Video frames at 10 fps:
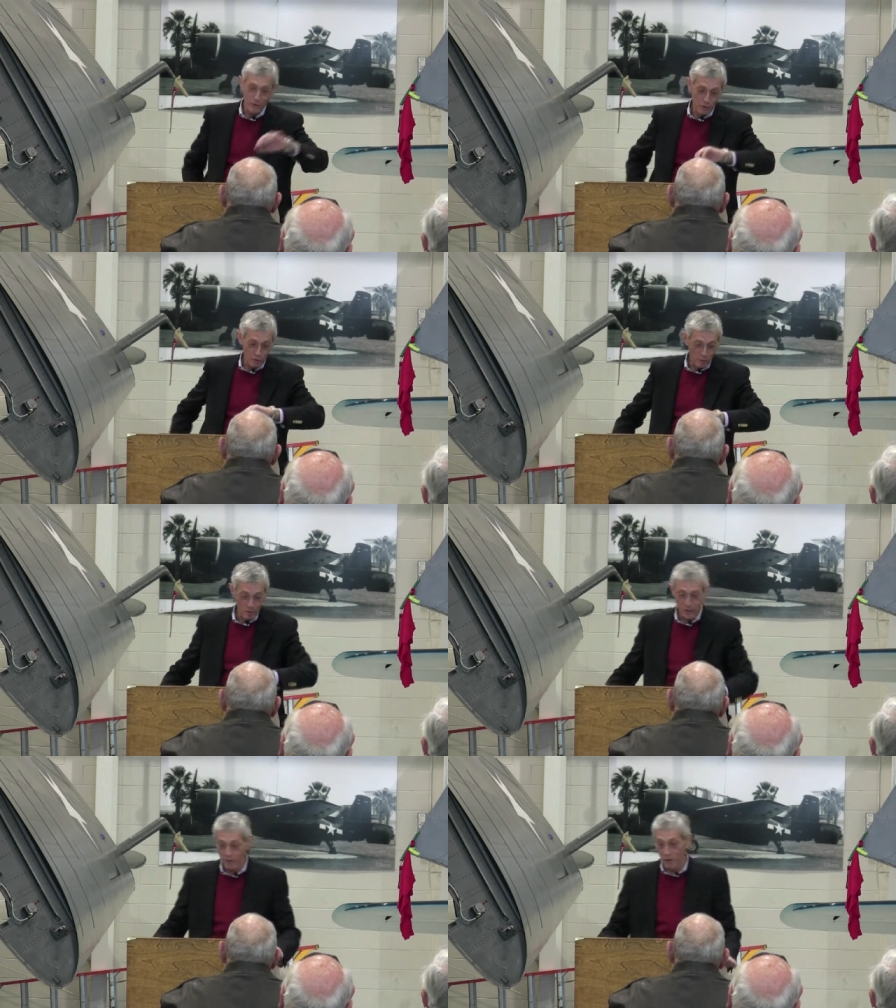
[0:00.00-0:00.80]
what you
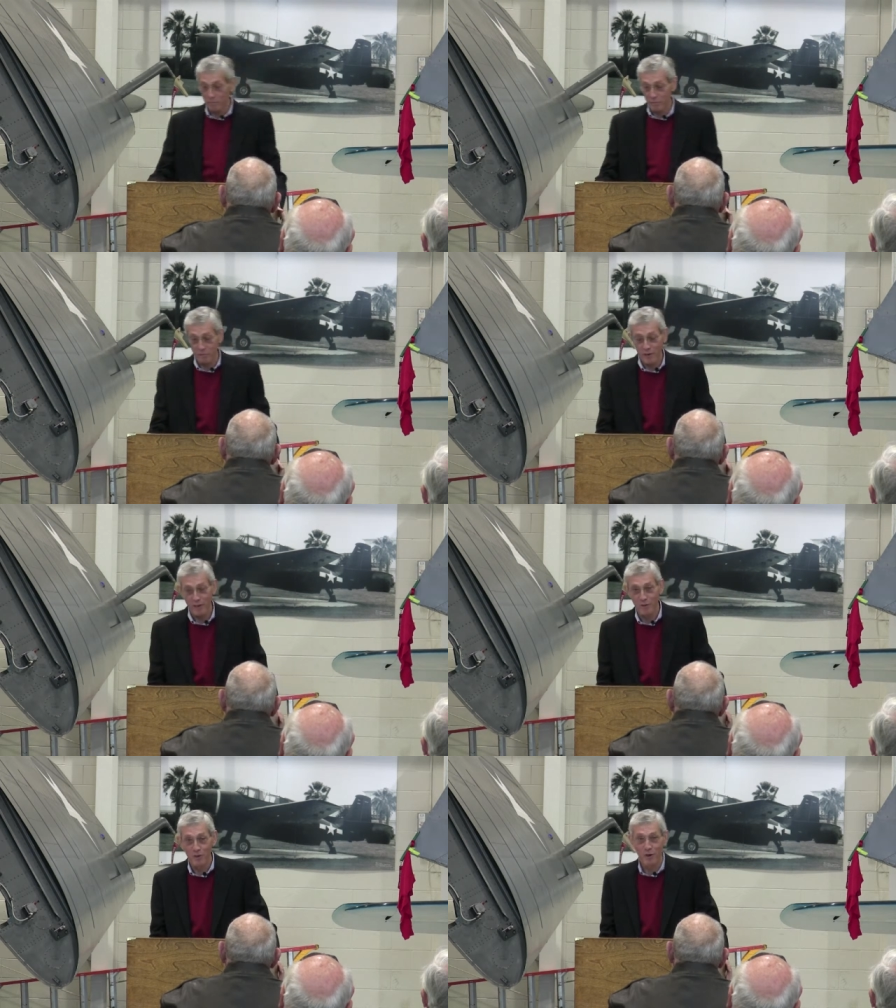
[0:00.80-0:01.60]
normally develop from
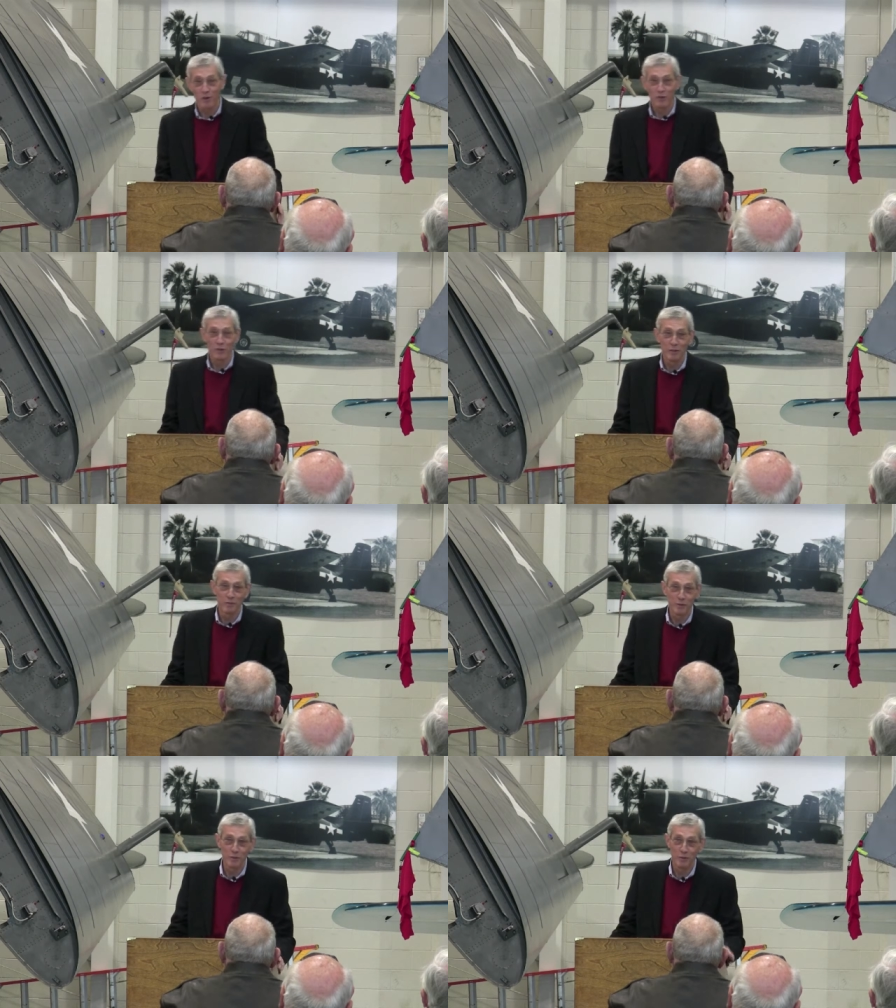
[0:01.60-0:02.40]
flying on a hard
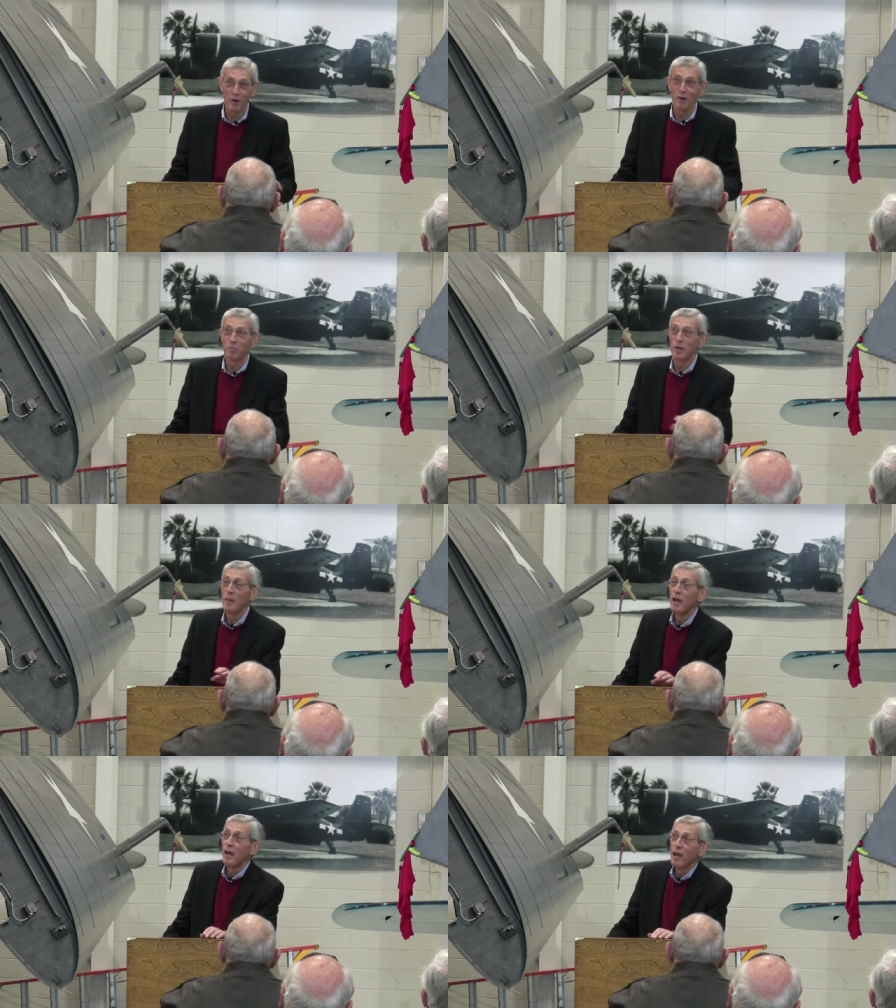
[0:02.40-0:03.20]
seat for too long.
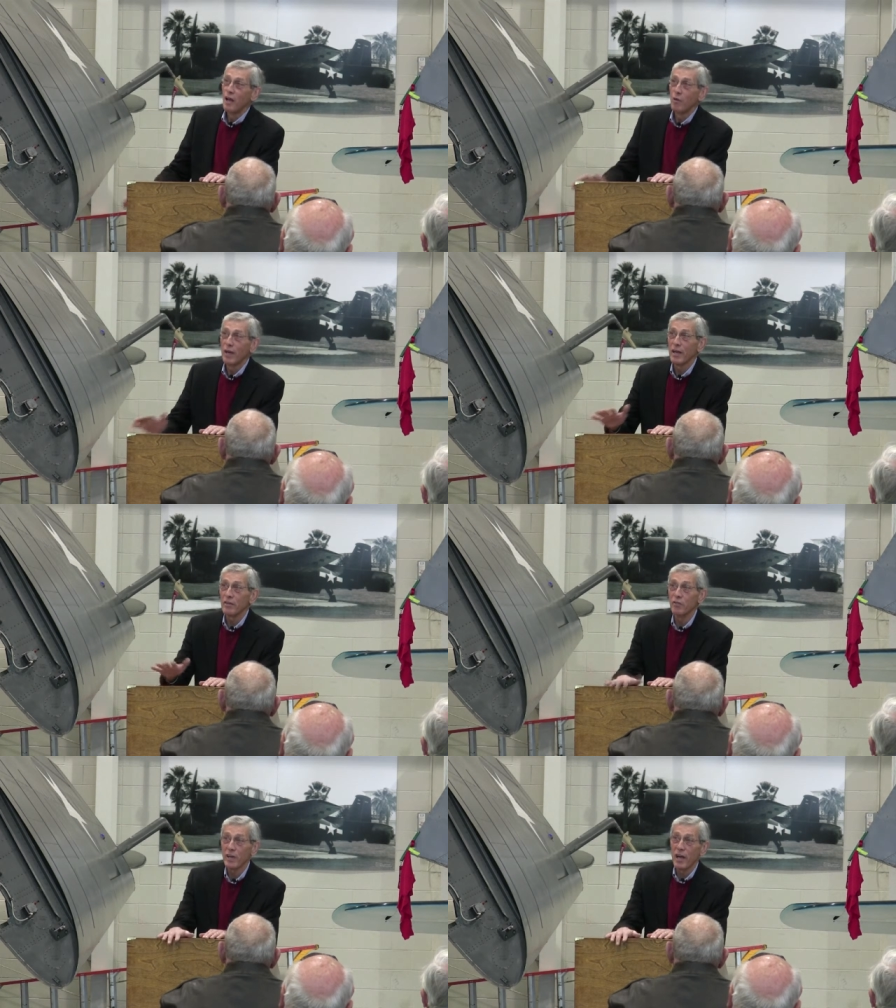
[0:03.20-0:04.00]
But we
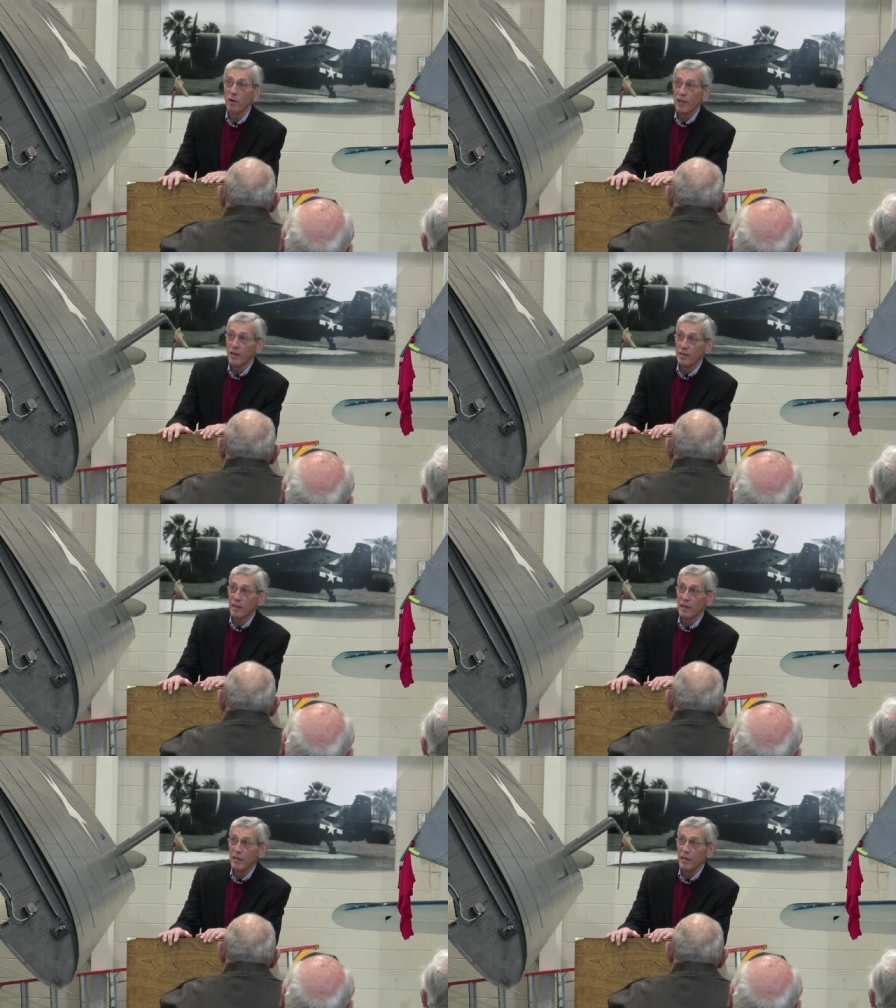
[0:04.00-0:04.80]
had a three hour
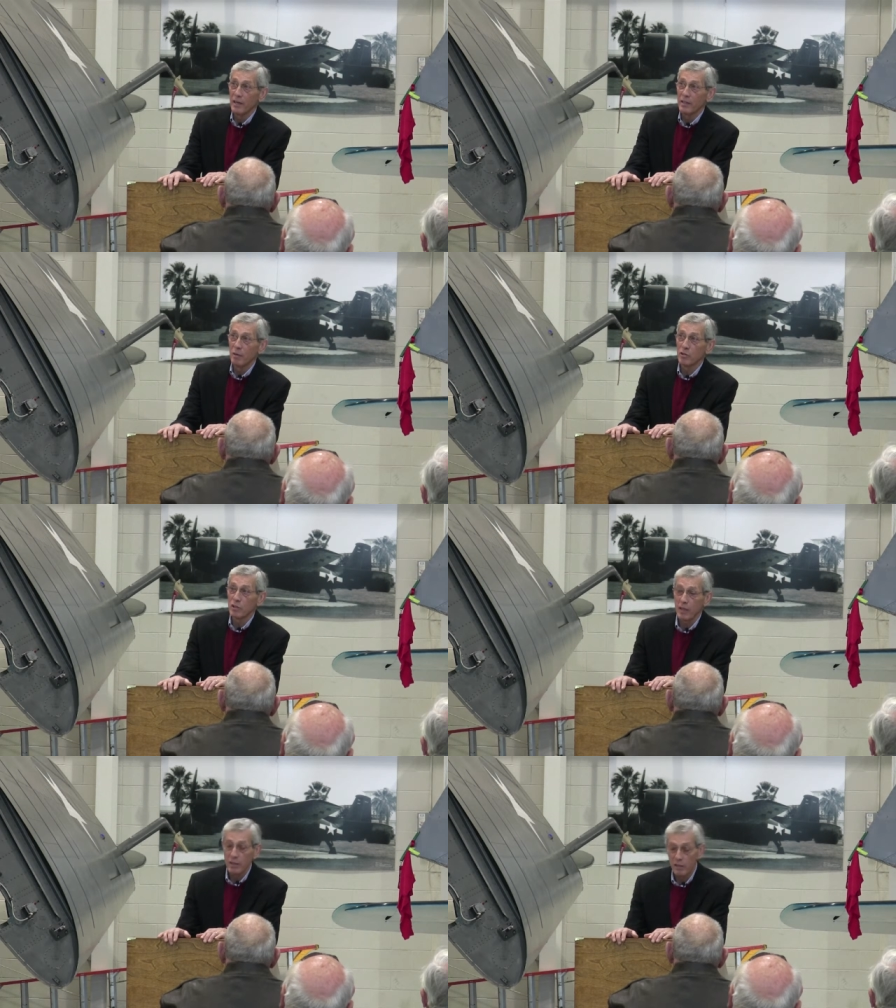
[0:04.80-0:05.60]
that day, uh,
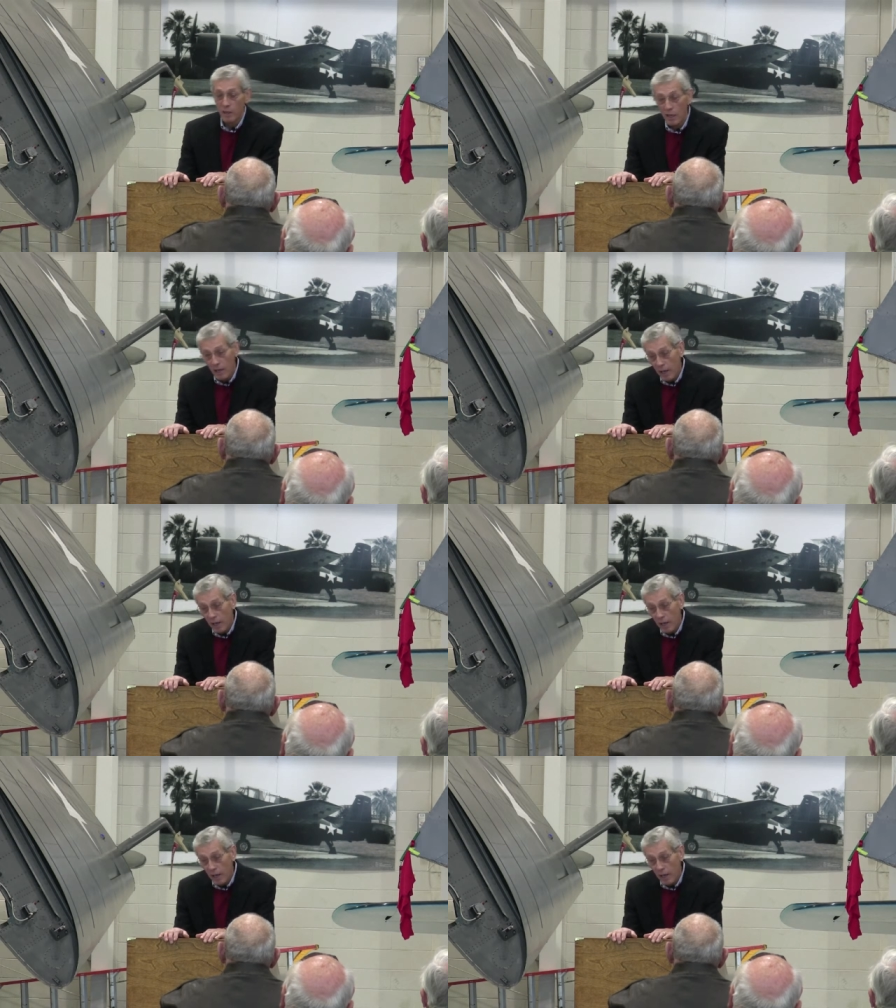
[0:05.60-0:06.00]
double cycle.